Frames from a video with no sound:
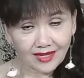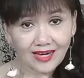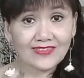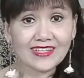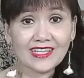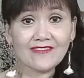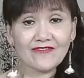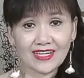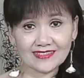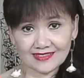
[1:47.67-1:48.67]
of the key
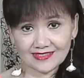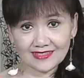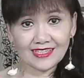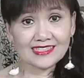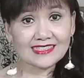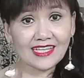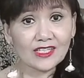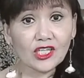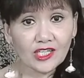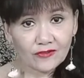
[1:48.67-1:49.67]
factors that
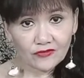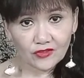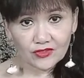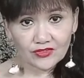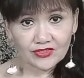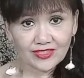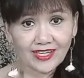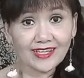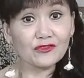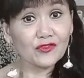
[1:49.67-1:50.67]
influence
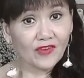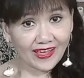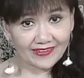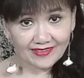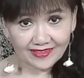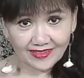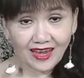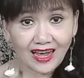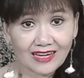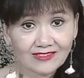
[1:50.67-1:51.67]
and regulate
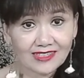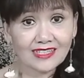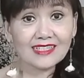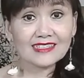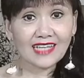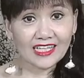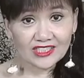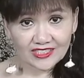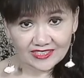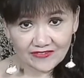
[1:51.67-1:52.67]
our
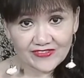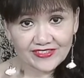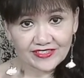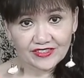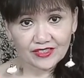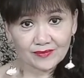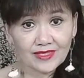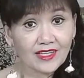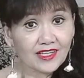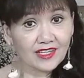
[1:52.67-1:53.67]
digestive system
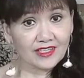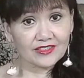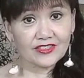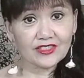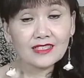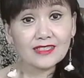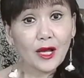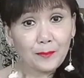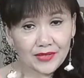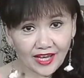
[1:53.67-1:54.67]
is the
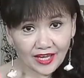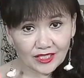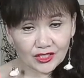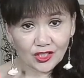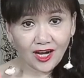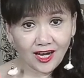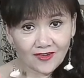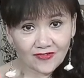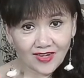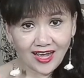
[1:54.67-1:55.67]
pH
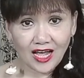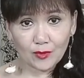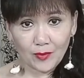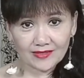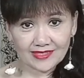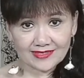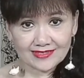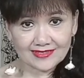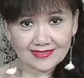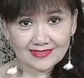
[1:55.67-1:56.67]
of our
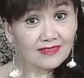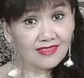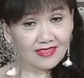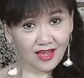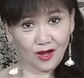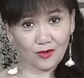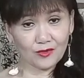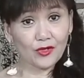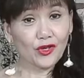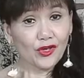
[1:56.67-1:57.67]
bodies. Now,
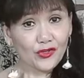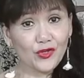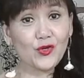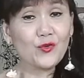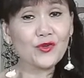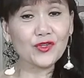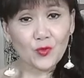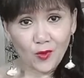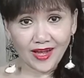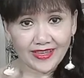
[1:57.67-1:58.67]
you know
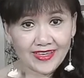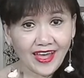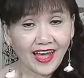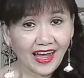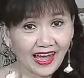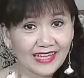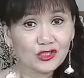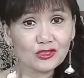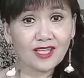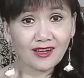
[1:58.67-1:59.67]
why I
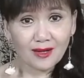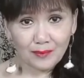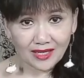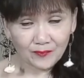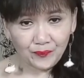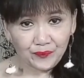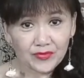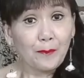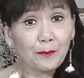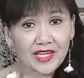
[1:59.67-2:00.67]
should talk about
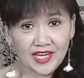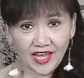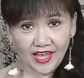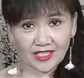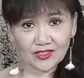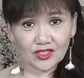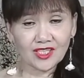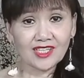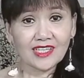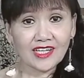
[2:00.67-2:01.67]
the pH
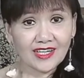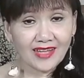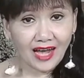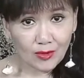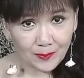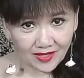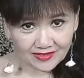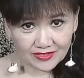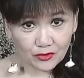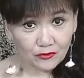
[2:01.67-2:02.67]
in our bodies